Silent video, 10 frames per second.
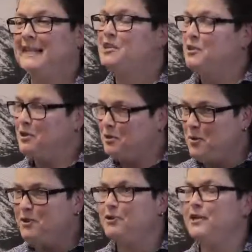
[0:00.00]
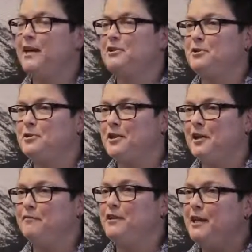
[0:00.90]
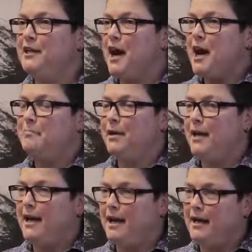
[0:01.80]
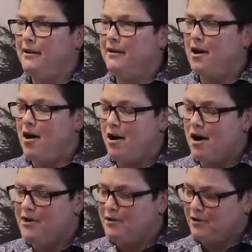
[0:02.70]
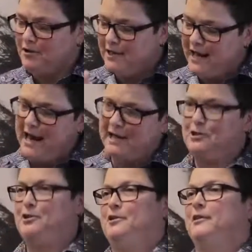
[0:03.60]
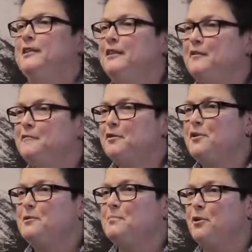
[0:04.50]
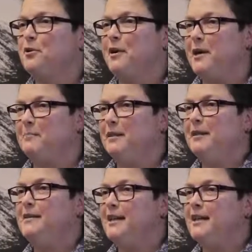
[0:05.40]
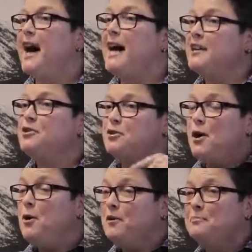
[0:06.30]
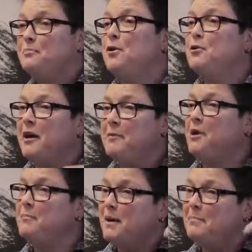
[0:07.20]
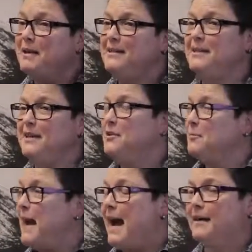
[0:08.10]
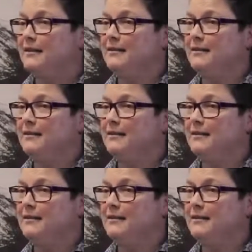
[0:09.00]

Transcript: That's a good question to ask yourself. Did I pay hard-earned cash for this program? Did I install this program on my PC or Mac?